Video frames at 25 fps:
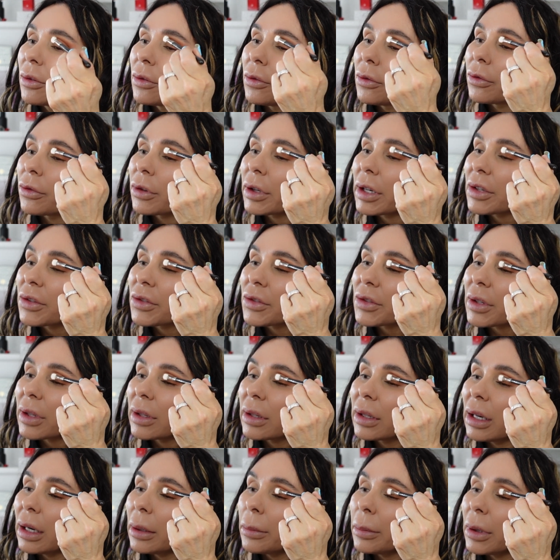Friends,
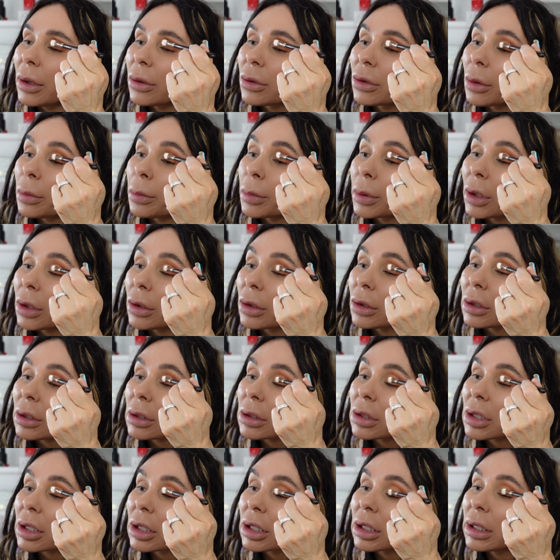the amount of
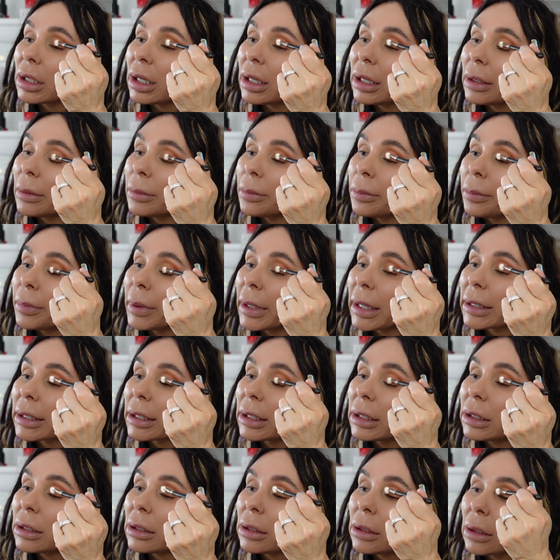product I'm
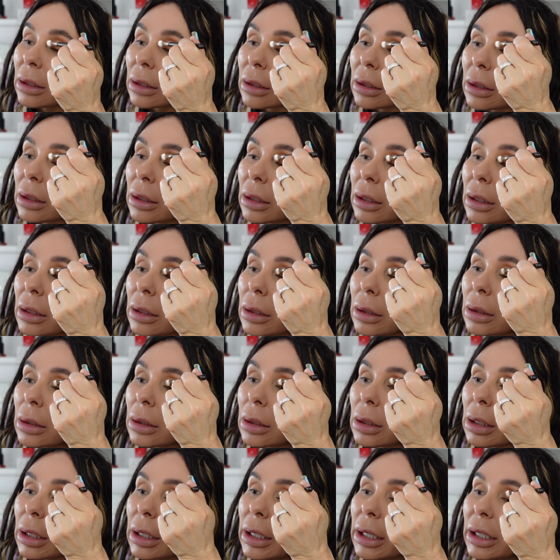packing,
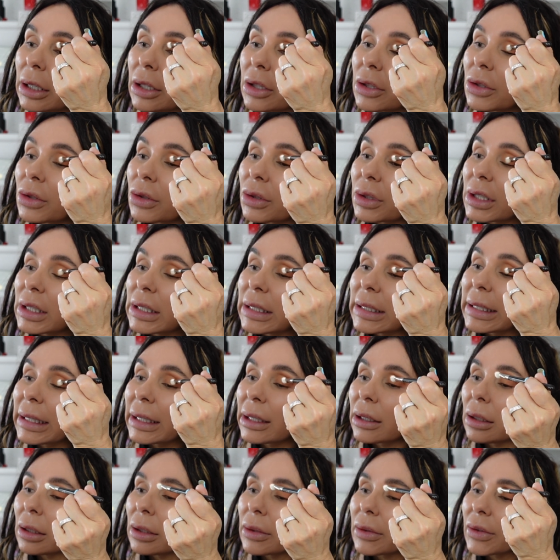it is
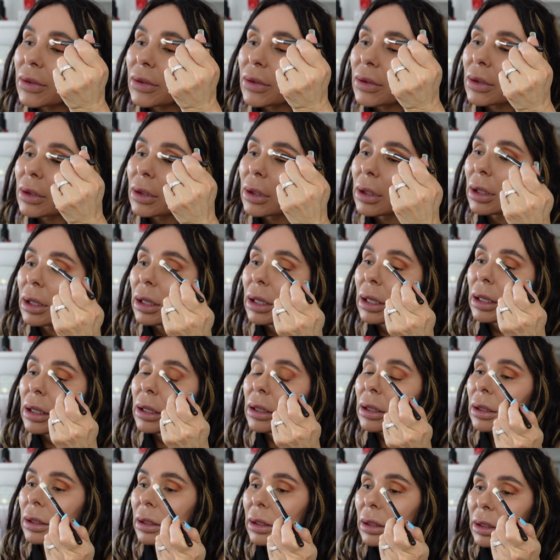ridiculous.
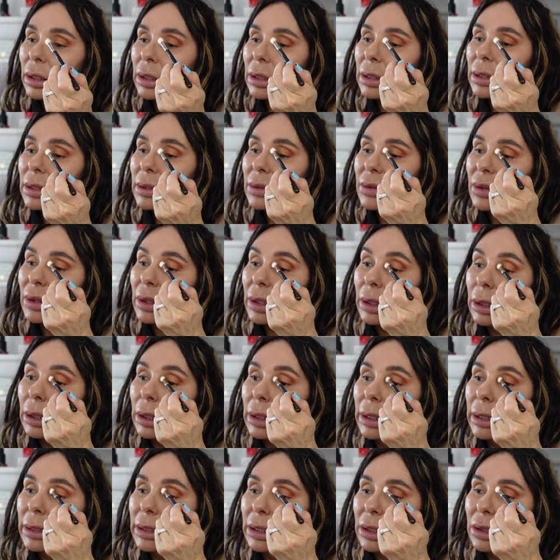It's
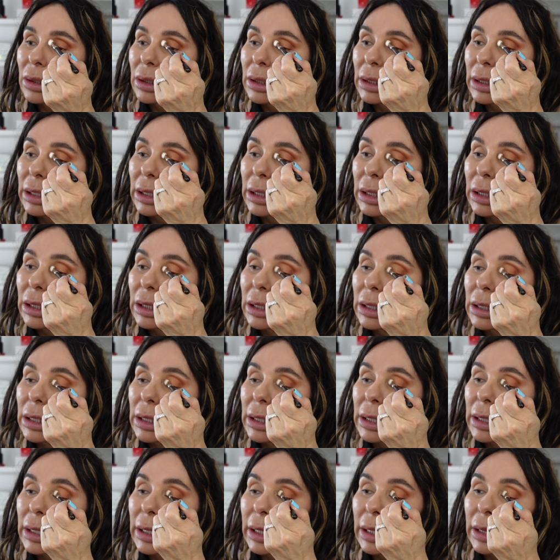literally
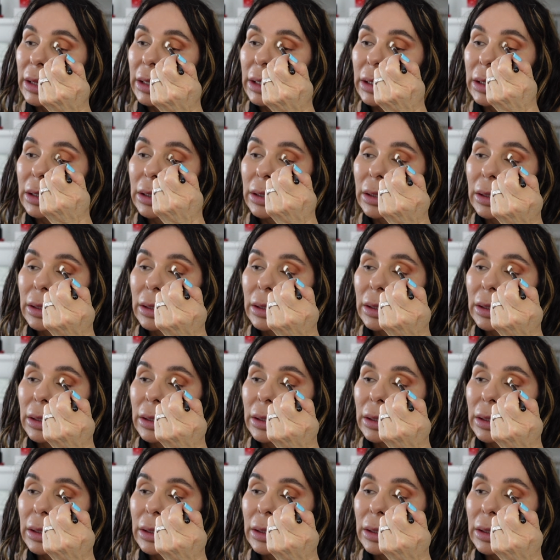nothing.